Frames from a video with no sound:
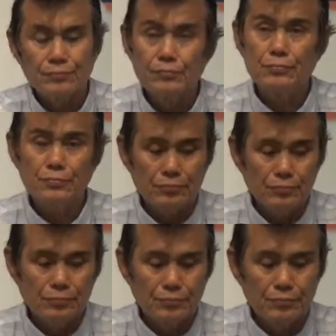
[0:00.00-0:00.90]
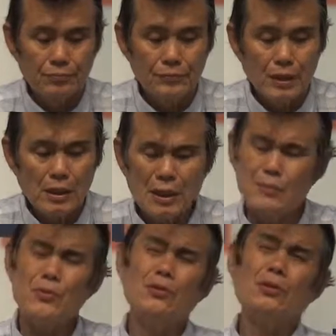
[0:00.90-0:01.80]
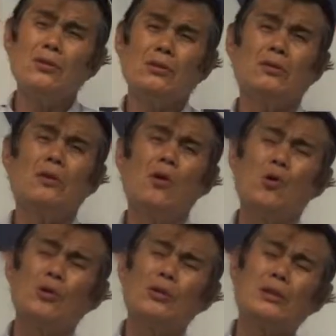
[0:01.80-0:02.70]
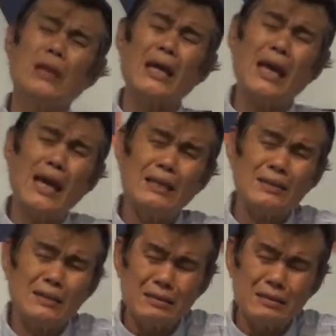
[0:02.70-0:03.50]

Hmm? Even though they had